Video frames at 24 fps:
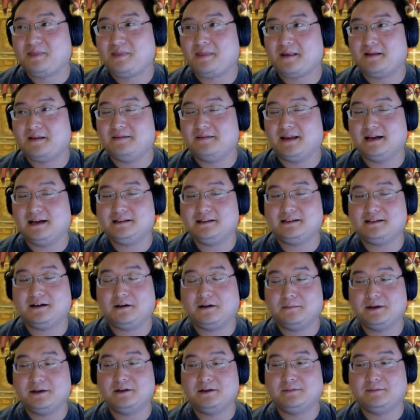that helped
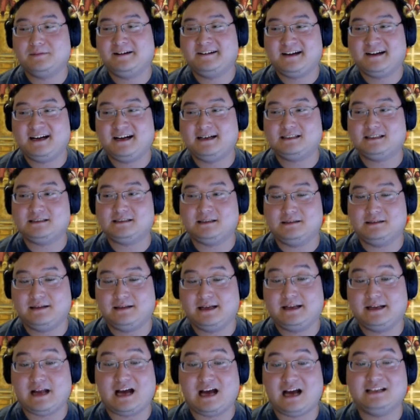me open my eyes. And
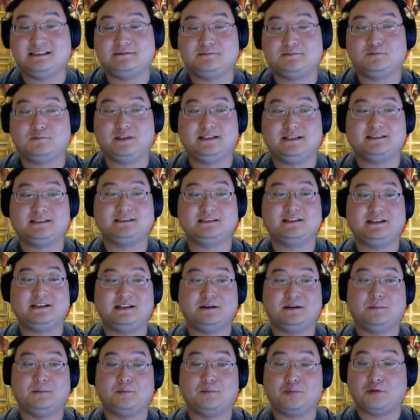then I went and studied
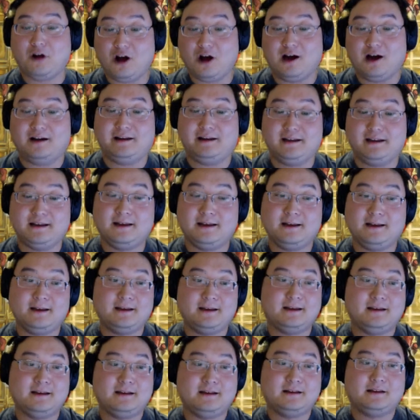abroad.
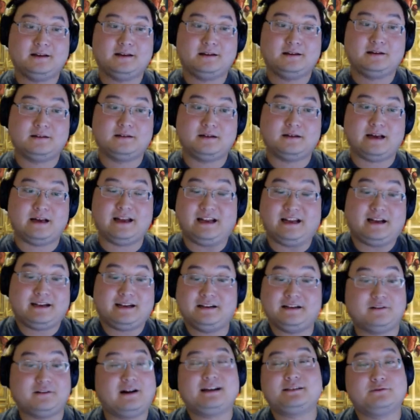And I
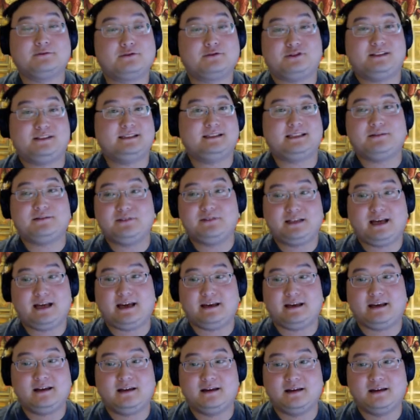interacted with Koreans every
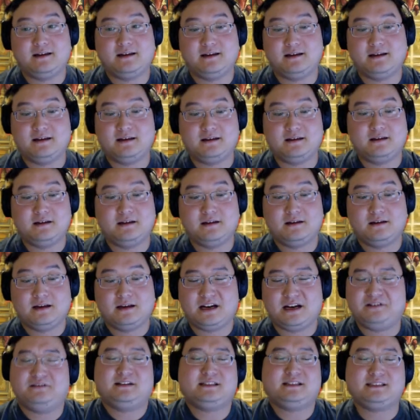day.
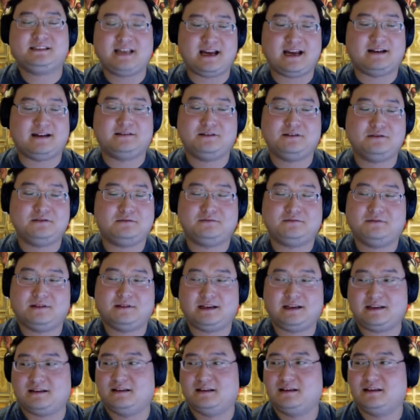And I realized, yeah, dude,
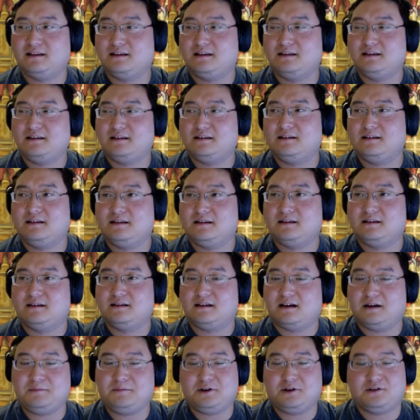like,
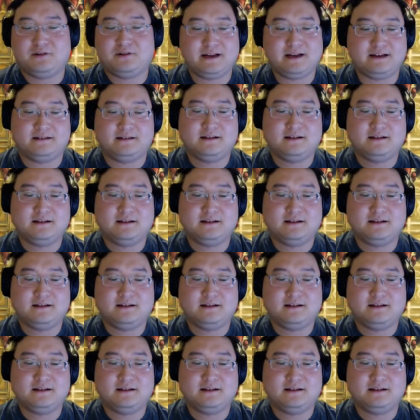I'm Korean.